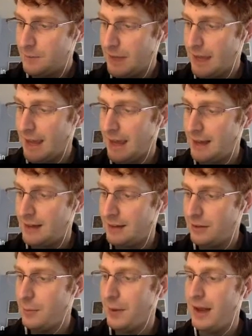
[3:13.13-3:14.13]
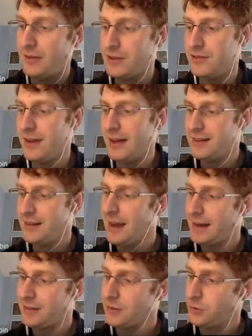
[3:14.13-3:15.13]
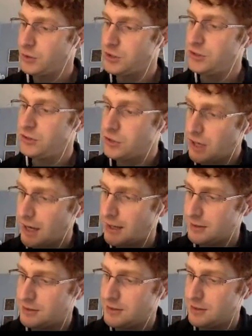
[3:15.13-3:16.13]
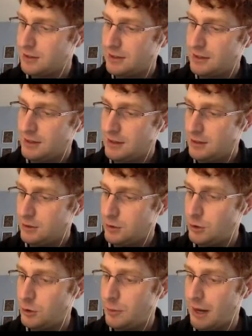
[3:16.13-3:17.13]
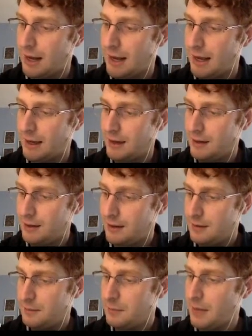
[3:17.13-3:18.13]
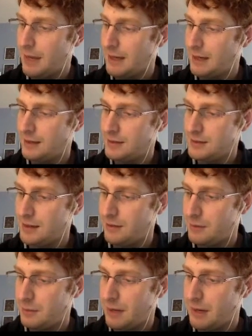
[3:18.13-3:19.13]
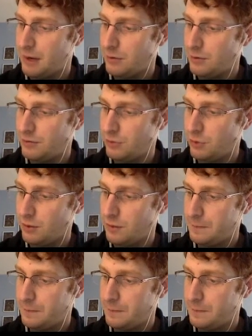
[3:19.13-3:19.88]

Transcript: and the positive x-axis, which is just 2 pi minus 7 pi over 4.